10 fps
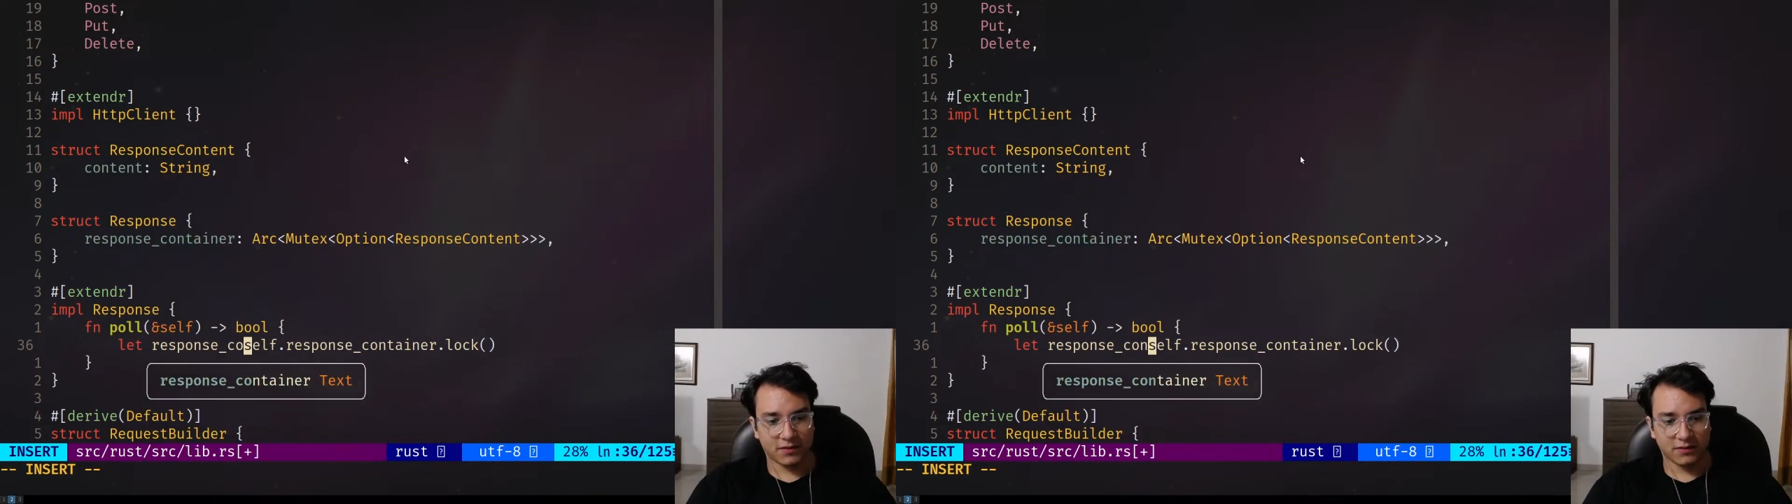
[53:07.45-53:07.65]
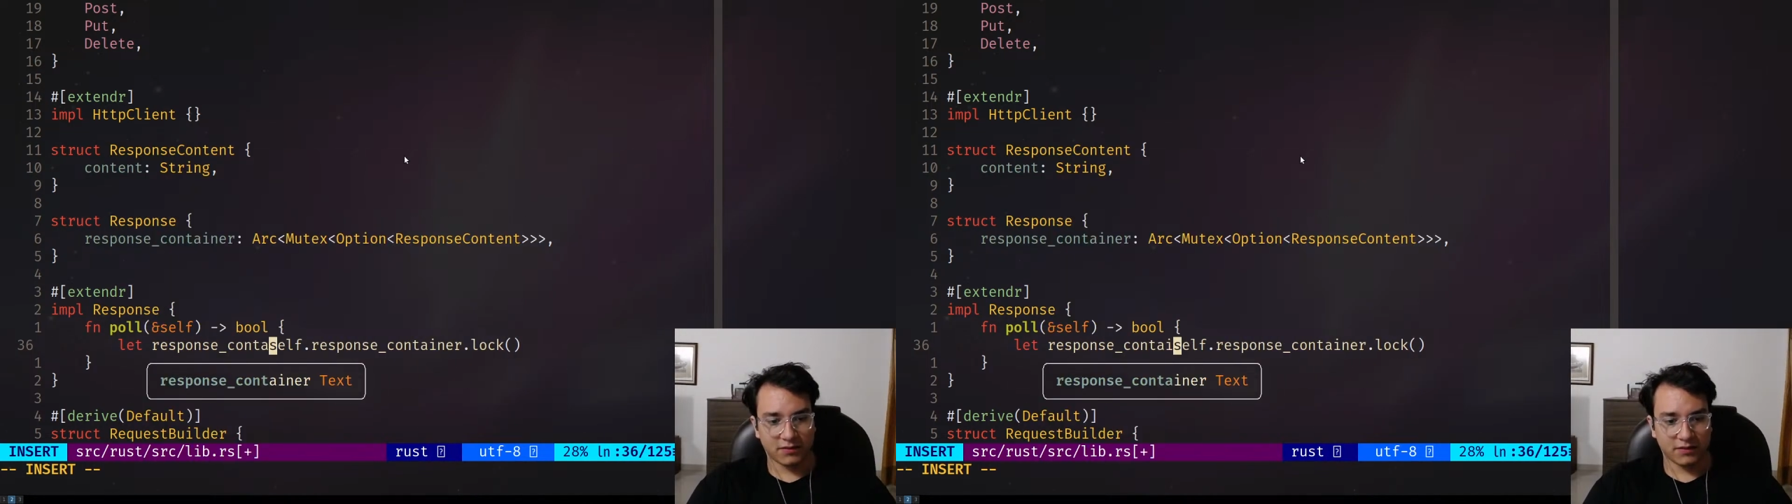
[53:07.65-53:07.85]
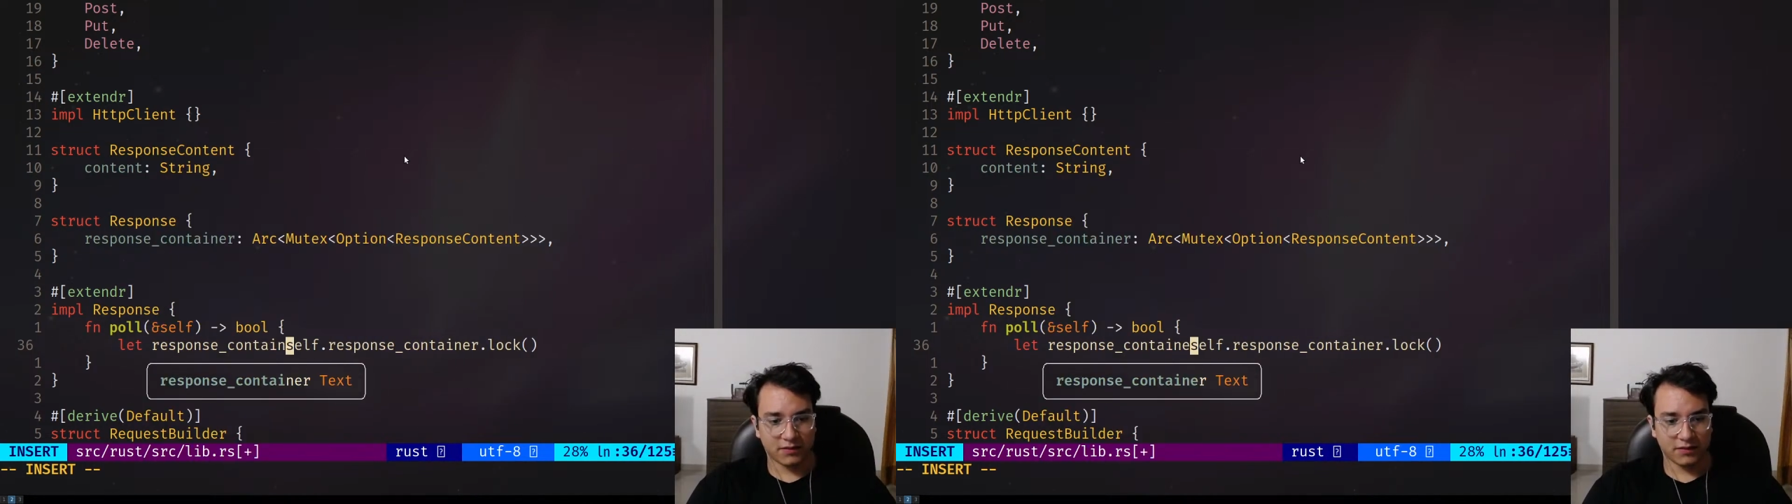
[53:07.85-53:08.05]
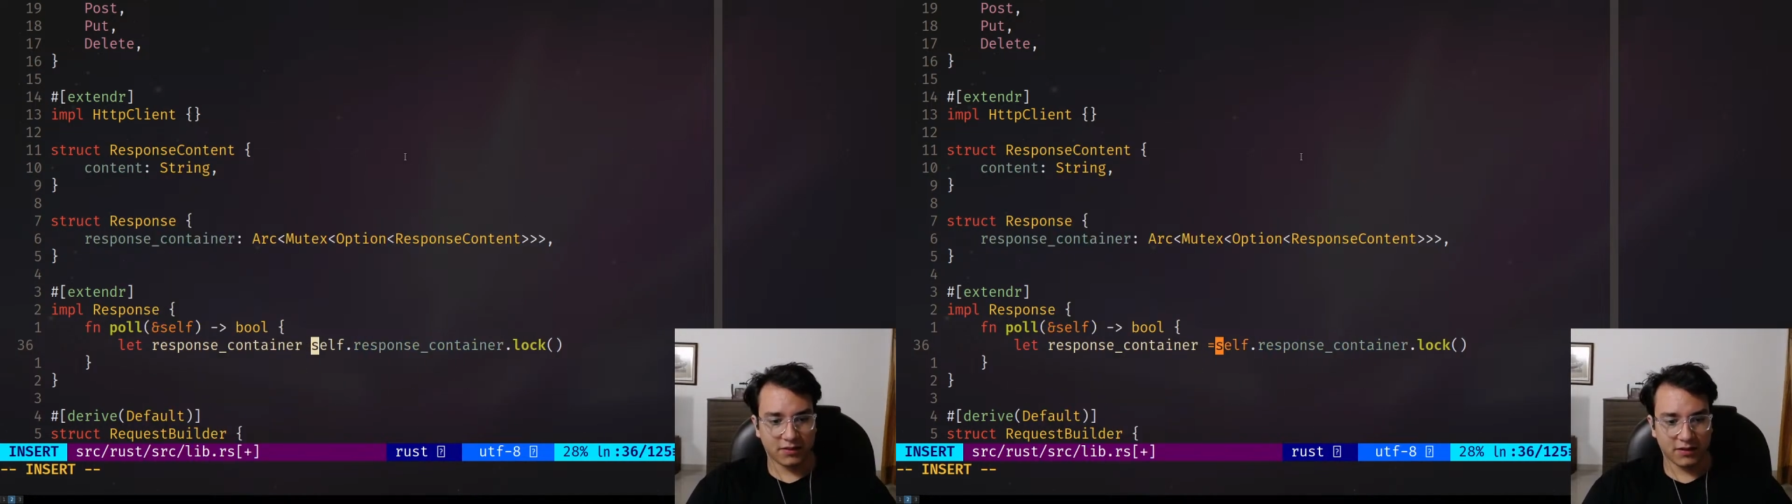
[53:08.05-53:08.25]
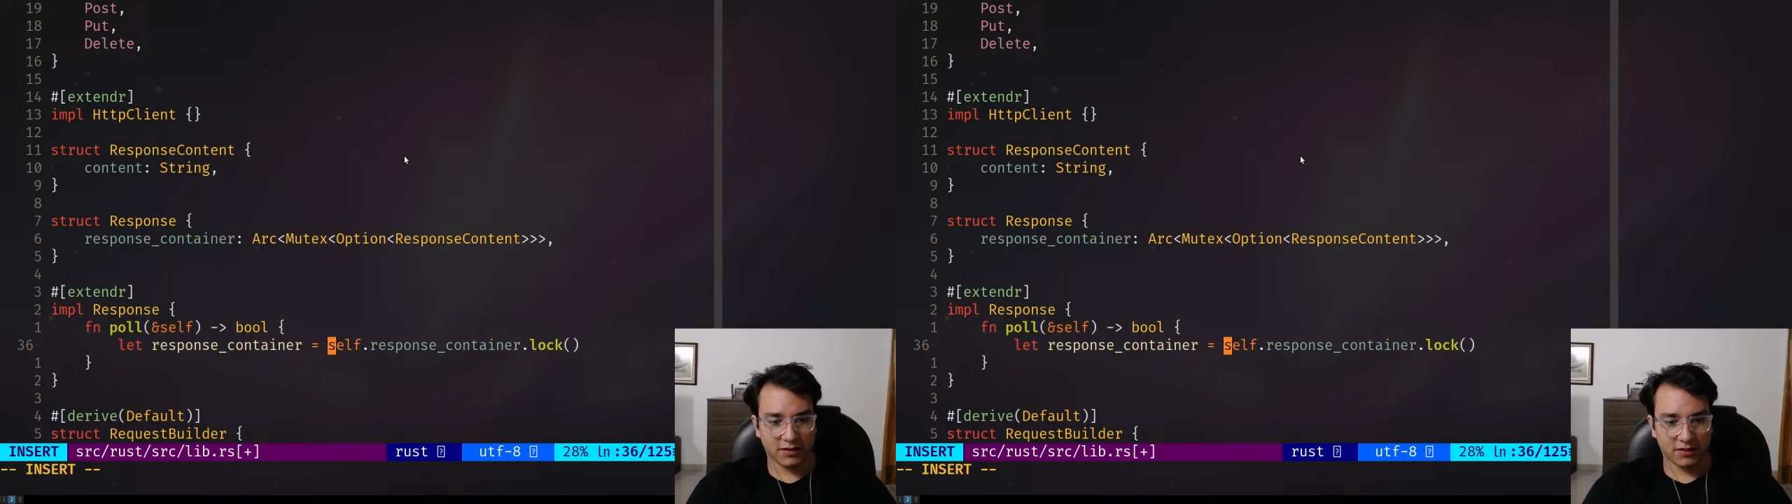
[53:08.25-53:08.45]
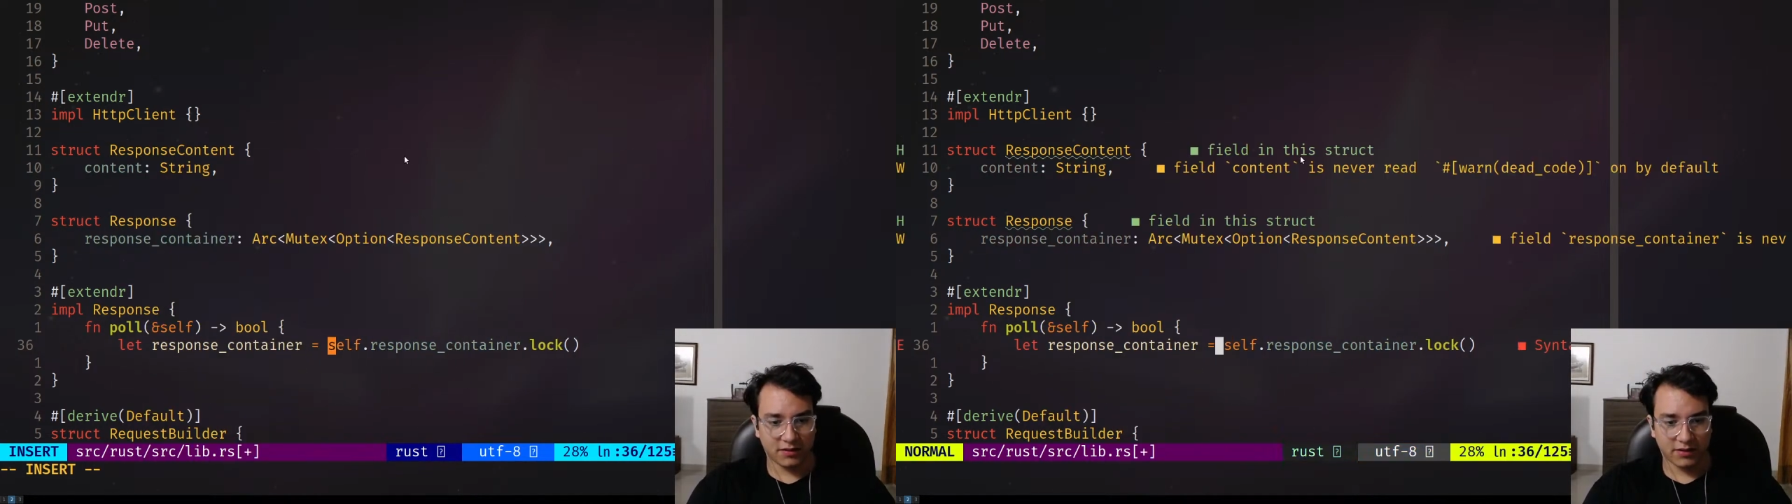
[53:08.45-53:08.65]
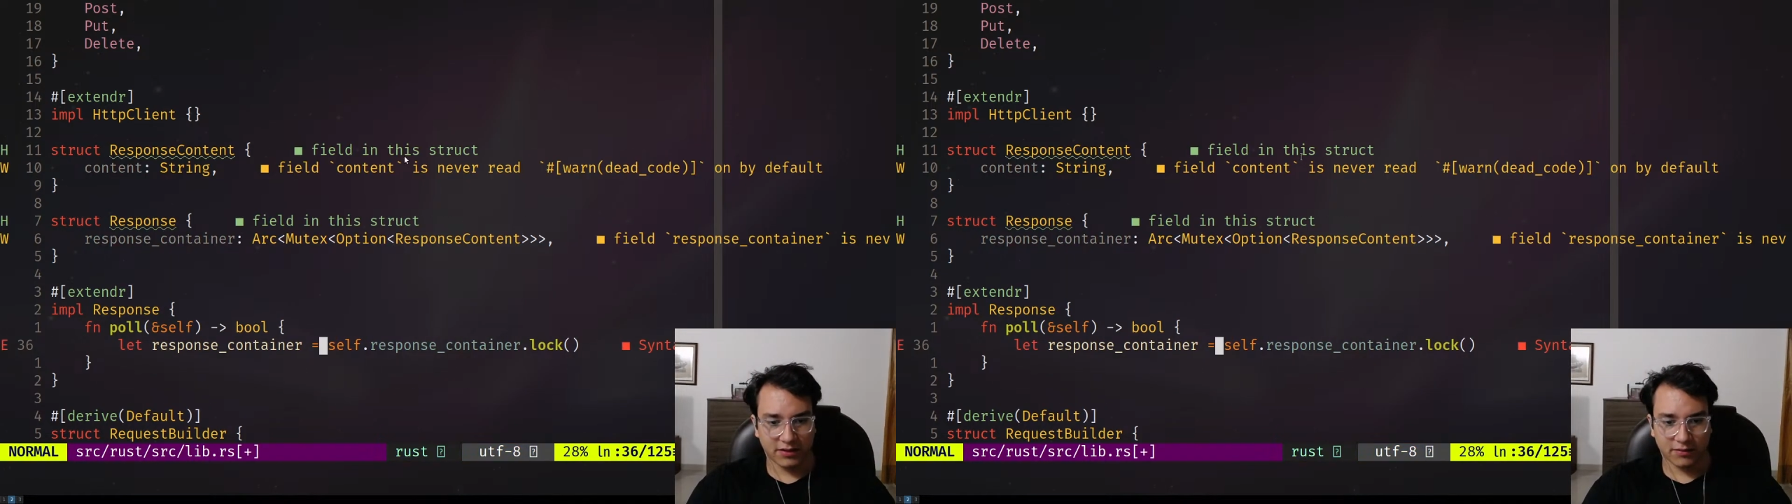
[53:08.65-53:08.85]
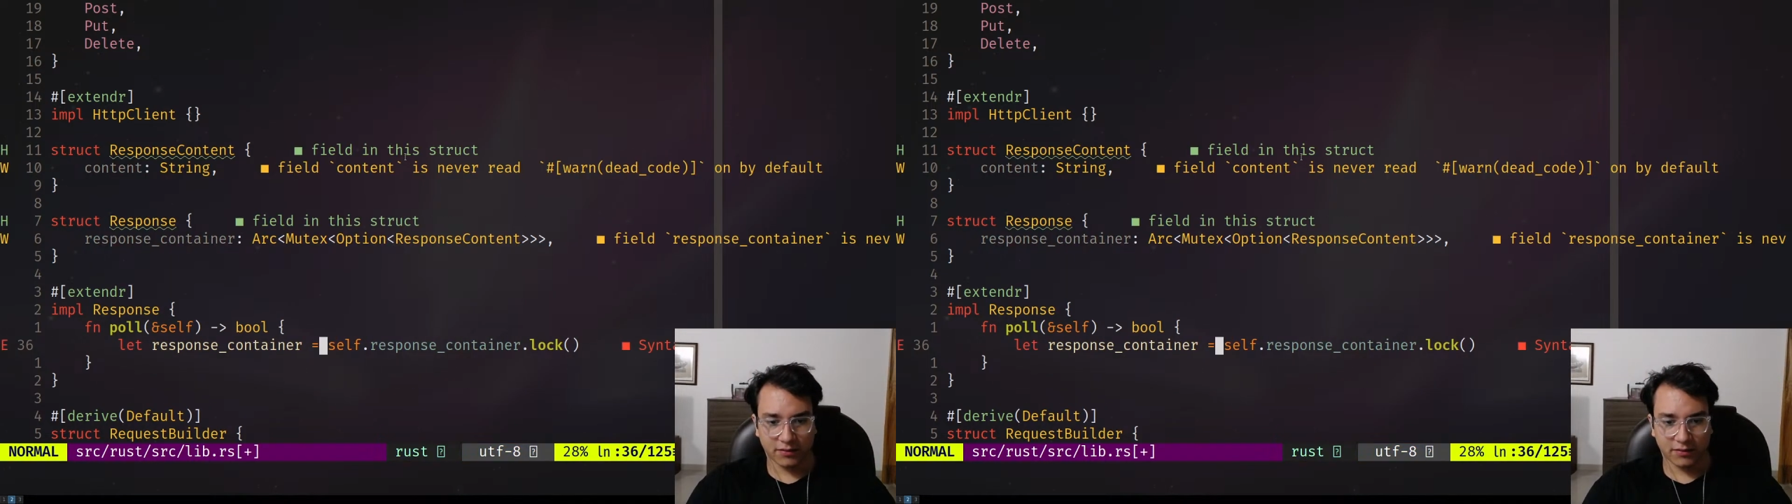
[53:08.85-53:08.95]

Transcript: container equals